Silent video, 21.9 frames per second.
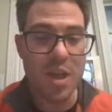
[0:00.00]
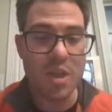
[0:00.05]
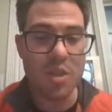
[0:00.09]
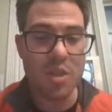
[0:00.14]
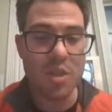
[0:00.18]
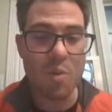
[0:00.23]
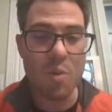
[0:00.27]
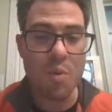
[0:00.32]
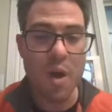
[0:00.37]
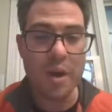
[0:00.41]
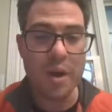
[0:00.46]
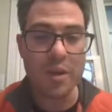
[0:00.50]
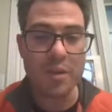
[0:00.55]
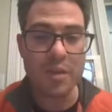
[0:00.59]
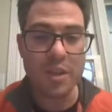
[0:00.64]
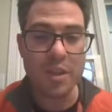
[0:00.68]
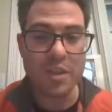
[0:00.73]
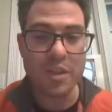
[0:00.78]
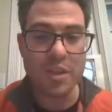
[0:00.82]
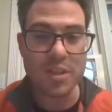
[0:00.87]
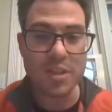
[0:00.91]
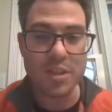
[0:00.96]
the water
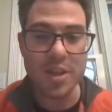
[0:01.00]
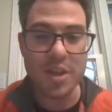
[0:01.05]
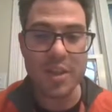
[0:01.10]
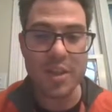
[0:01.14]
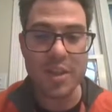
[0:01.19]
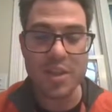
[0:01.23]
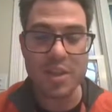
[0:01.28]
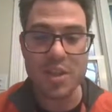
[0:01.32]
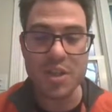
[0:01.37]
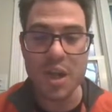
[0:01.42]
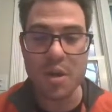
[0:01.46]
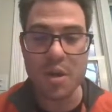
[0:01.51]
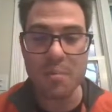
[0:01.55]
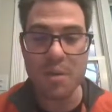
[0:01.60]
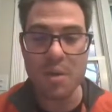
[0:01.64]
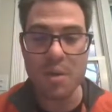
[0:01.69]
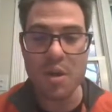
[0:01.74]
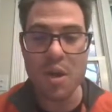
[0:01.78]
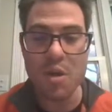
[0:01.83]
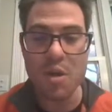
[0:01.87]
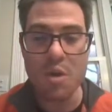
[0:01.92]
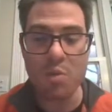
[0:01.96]
that's inside the
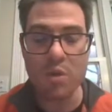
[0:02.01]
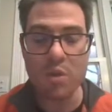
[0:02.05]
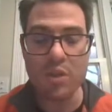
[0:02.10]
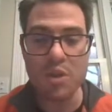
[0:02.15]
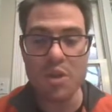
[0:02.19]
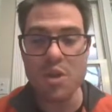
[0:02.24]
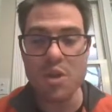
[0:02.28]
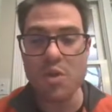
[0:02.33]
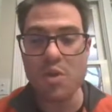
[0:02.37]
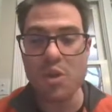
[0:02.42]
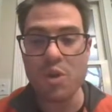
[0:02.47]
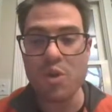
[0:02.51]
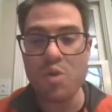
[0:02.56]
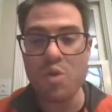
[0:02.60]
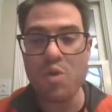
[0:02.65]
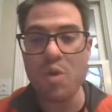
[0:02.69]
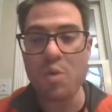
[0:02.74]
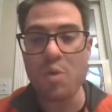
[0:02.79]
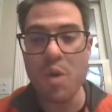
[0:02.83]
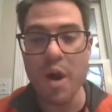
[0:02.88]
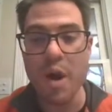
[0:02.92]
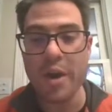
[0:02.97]
chamber with new
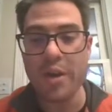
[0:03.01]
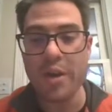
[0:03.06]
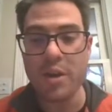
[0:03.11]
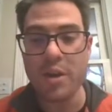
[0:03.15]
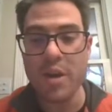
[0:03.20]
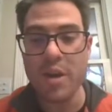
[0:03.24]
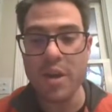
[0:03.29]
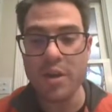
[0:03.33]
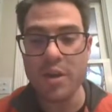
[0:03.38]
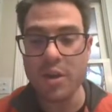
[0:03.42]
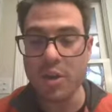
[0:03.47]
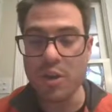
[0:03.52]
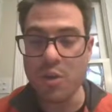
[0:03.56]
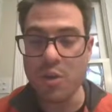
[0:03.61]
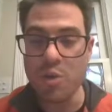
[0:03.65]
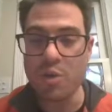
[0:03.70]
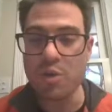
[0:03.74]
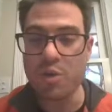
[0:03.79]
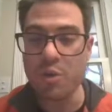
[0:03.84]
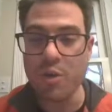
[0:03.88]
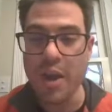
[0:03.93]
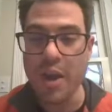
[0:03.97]
cool water to
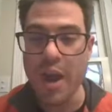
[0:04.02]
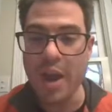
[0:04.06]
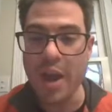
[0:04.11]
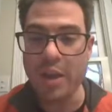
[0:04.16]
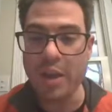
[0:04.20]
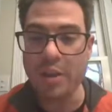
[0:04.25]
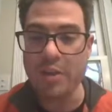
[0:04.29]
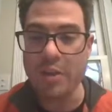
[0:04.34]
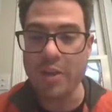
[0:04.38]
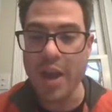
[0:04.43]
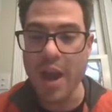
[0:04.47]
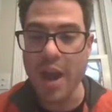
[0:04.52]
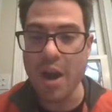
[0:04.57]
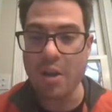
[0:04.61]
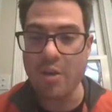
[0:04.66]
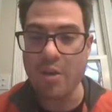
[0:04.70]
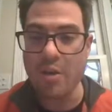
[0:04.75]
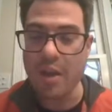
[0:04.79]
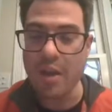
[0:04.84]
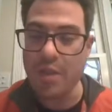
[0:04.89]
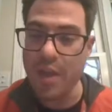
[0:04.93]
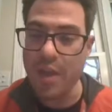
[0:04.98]
cool the reactor
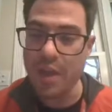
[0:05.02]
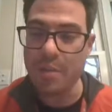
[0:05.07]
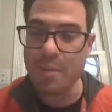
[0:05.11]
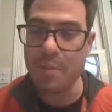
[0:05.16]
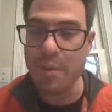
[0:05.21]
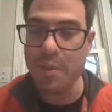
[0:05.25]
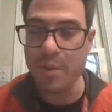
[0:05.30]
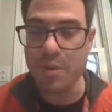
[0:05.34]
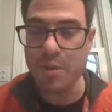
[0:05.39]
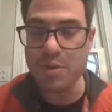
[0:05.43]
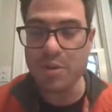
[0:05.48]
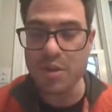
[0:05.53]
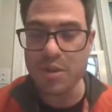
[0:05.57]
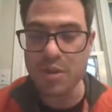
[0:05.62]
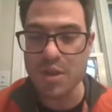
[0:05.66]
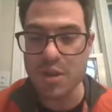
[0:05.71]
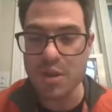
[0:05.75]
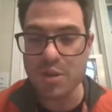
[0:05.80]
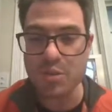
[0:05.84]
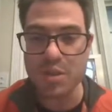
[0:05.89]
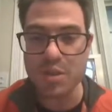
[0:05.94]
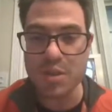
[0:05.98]
down and then produce
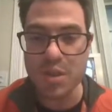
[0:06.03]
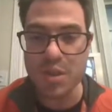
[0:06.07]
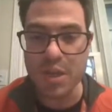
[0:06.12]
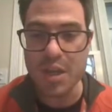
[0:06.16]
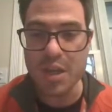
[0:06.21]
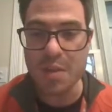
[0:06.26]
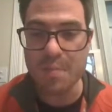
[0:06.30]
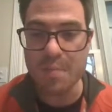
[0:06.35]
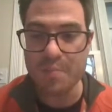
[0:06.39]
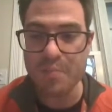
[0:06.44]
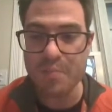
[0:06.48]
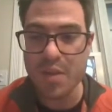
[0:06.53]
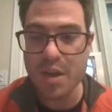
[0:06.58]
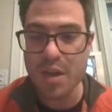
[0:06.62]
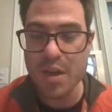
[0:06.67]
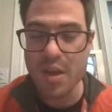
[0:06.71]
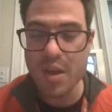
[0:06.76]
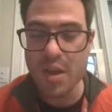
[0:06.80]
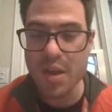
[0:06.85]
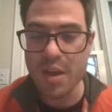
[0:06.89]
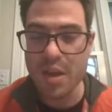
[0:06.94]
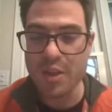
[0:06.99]
new steam.
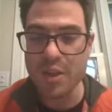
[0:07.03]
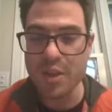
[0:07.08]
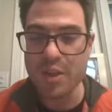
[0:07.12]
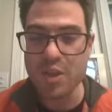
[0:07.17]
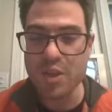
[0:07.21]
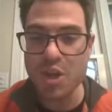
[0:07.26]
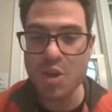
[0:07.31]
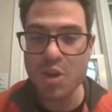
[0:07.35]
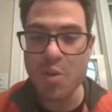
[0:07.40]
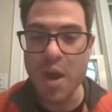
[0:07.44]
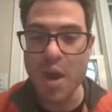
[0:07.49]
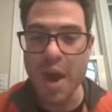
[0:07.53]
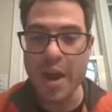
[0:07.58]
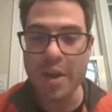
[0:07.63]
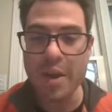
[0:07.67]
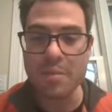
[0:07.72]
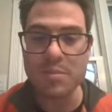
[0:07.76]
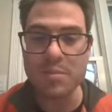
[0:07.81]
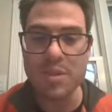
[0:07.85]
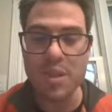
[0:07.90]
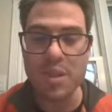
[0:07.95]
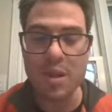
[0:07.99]
The two
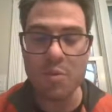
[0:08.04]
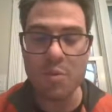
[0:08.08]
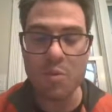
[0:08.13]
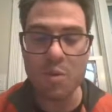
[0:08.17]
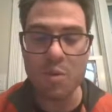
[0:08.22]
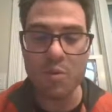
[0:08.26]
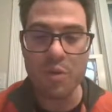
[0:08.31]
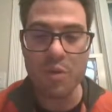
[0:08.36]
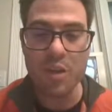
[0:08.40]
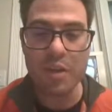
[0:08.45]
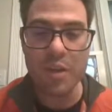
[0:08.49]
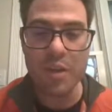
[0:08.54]
items that we're really